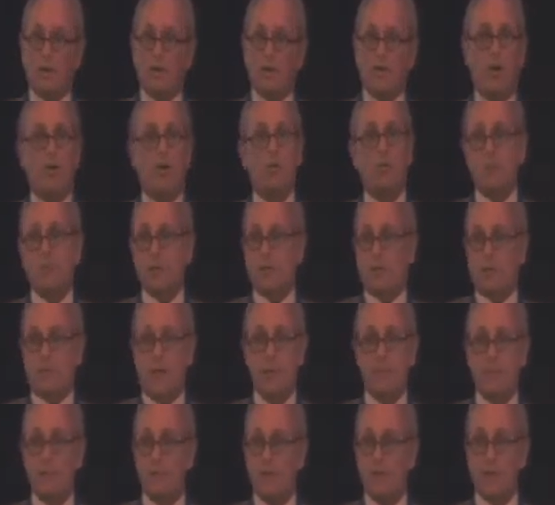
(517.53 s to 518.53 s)
totally
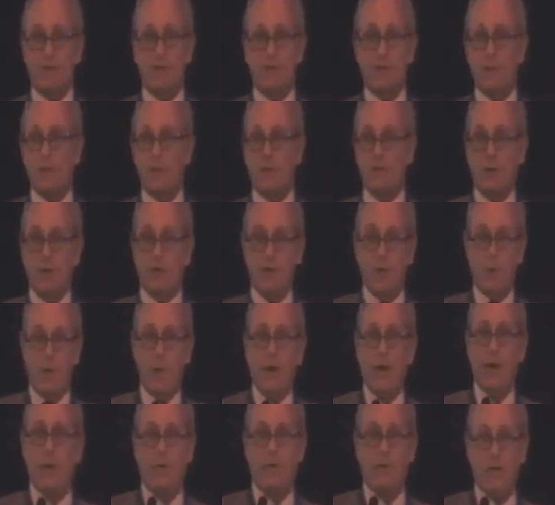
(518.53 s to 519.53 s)
disabled at 2 years old,
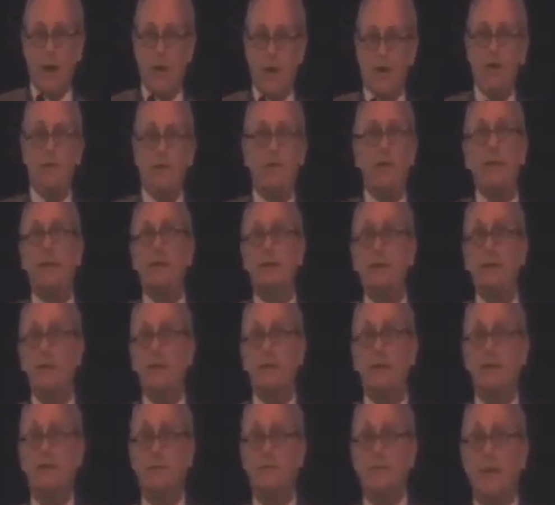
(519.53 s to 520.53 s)
walking around on their
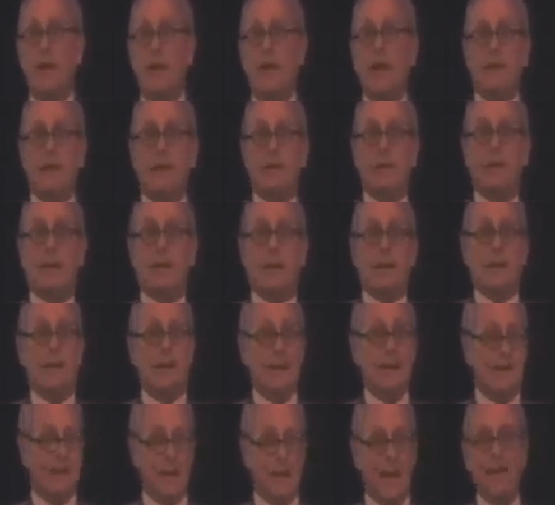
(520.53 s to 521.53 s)
knees, and
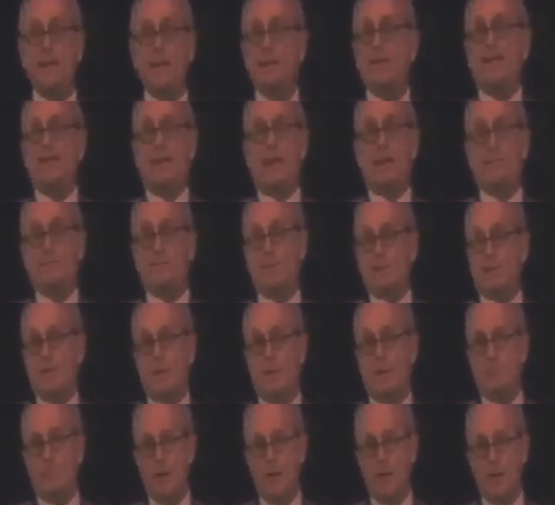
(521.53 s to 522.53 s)

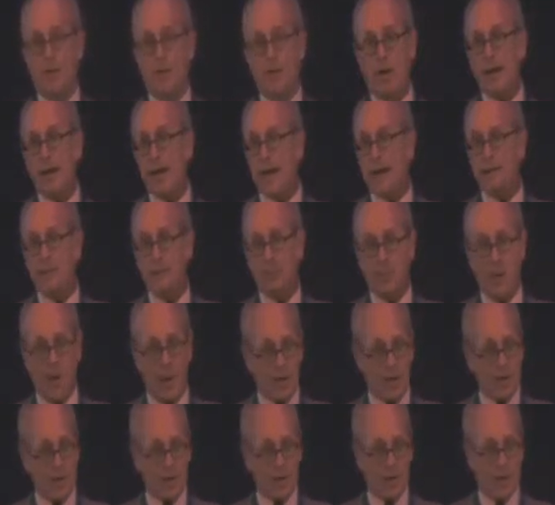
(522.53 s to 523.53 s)
95% better on
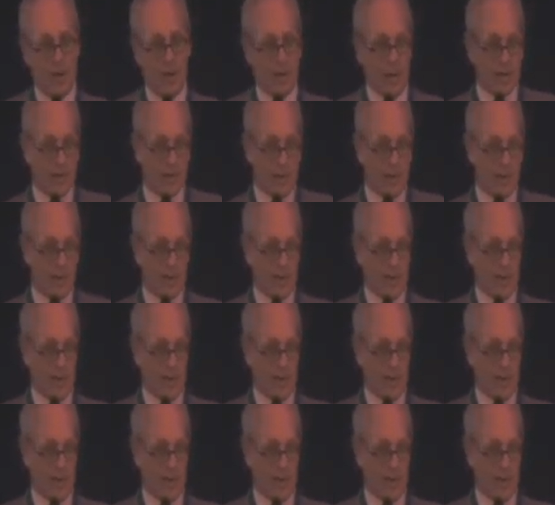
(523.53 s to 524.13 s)
antibiotics. And